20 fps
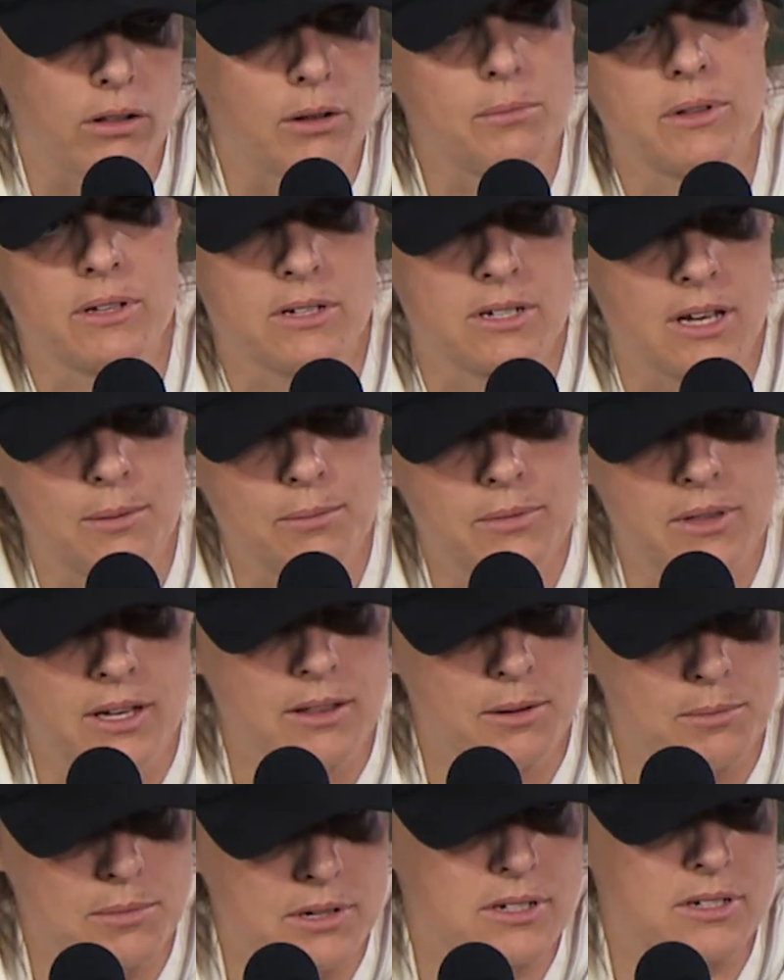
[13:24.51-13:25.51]
them the same
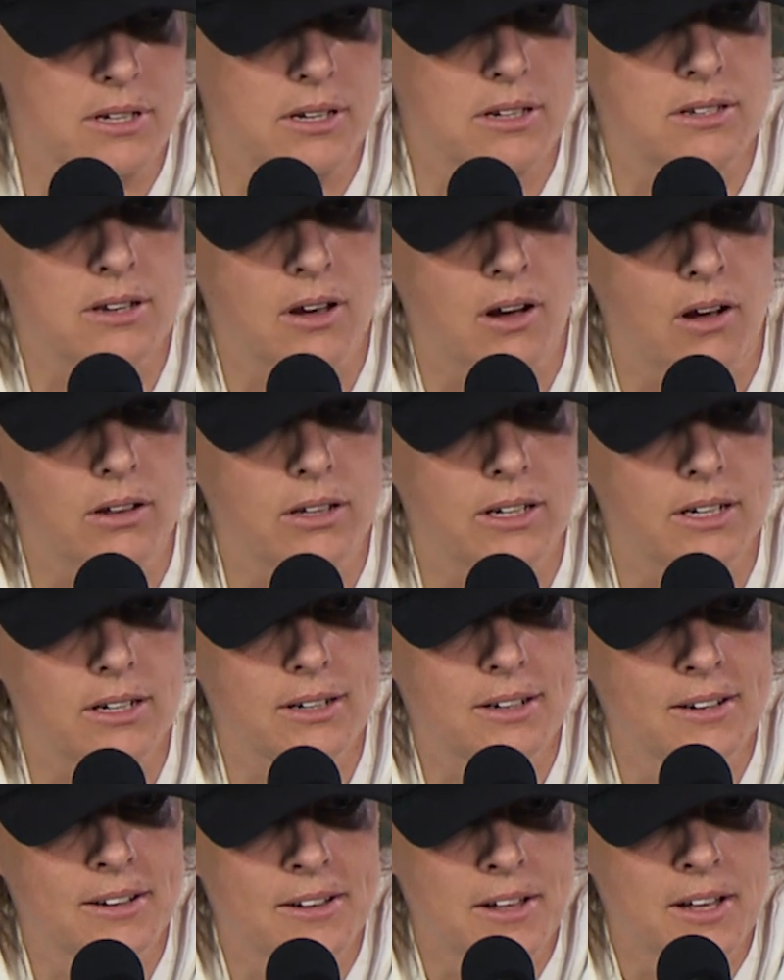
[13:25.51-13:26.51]
thing the Mystics call it.
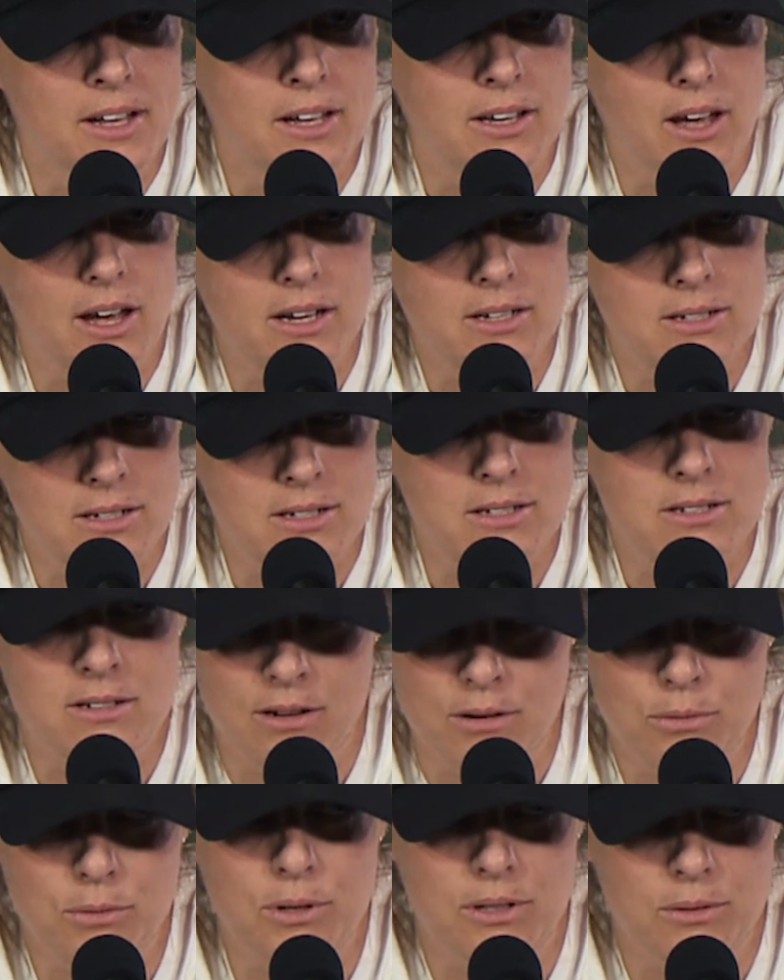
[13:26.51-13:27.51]
I said,
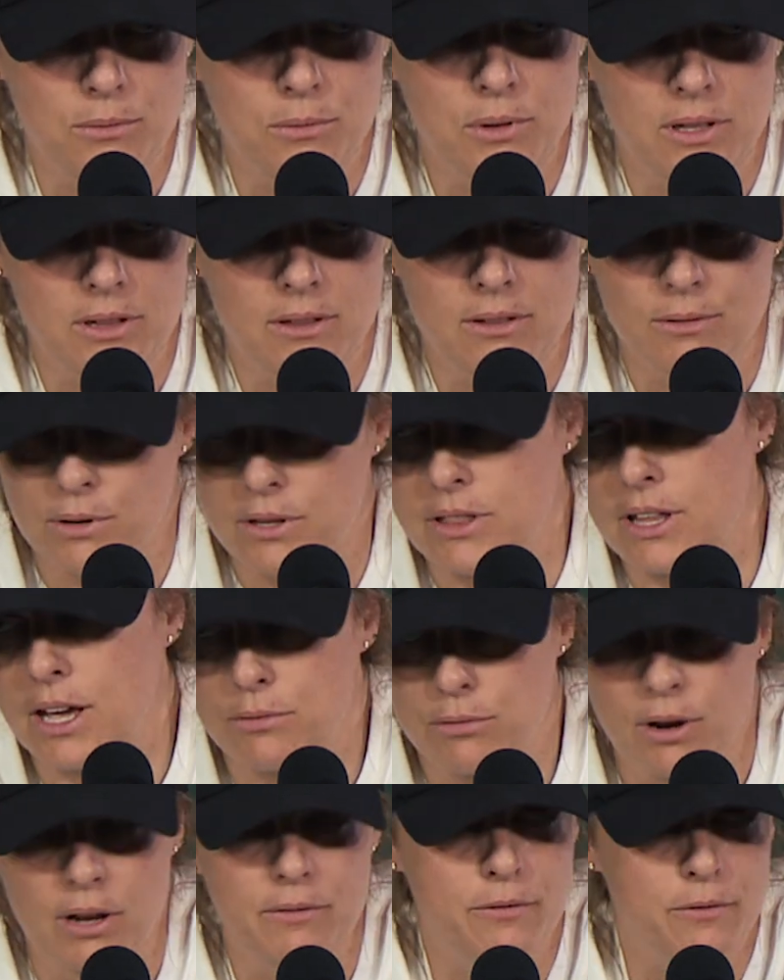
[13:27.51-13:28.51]
so when
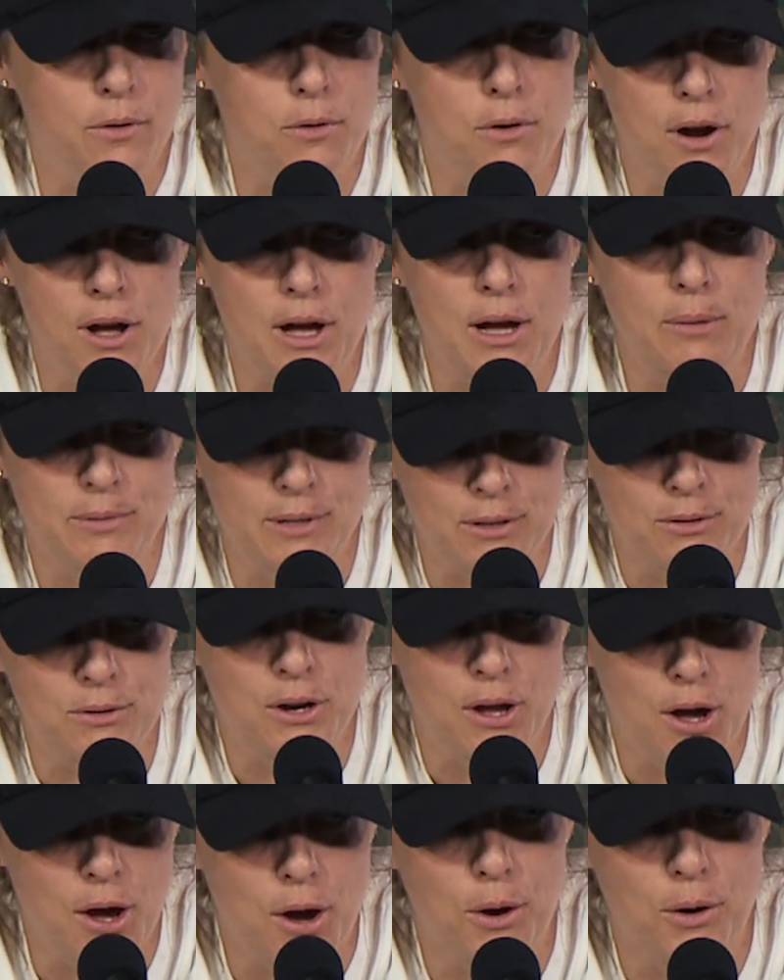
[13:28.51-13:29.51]
they run 4 up, you
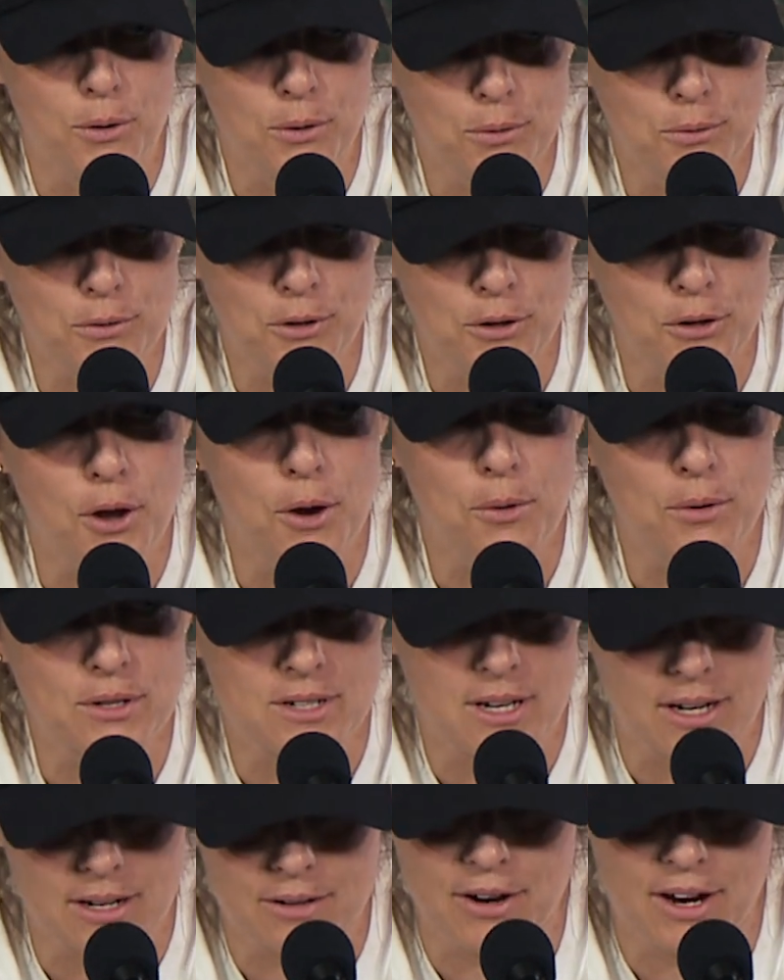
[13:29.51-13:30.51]
know
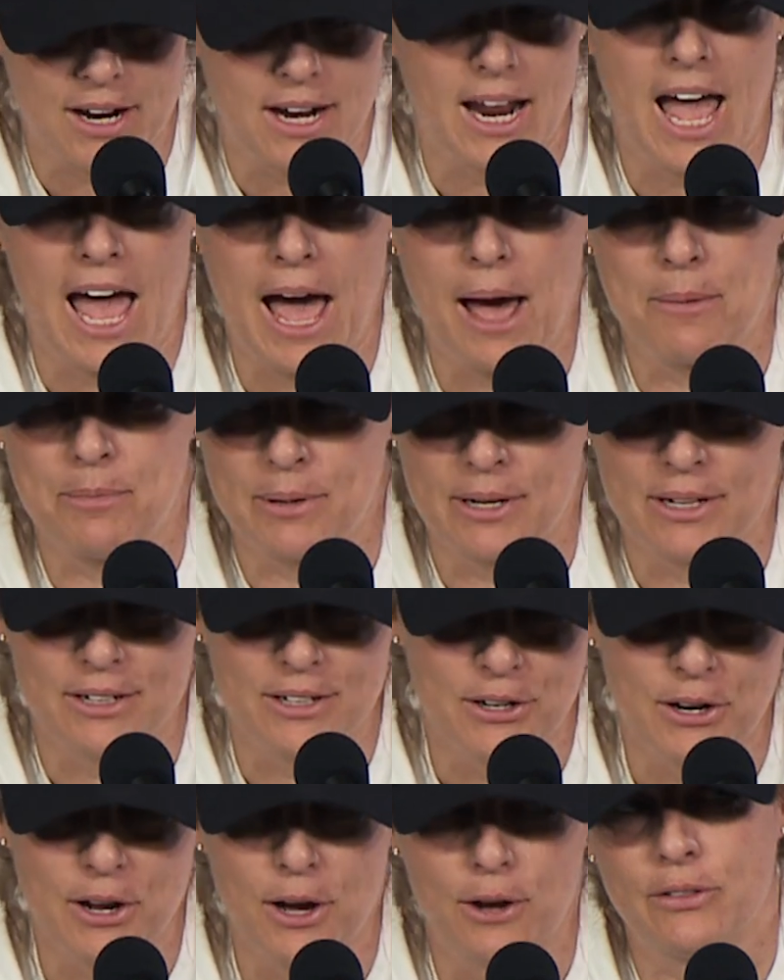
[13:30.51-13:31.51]
what's getting ready to happen,
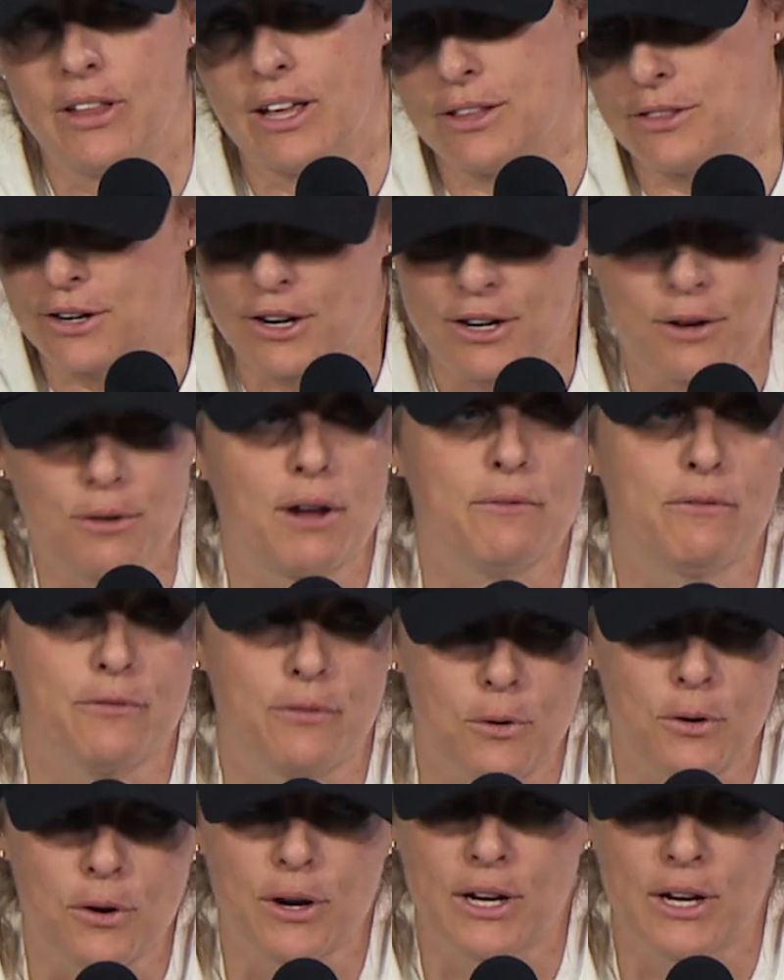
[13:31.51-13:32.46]
you know, and then they're going to run 4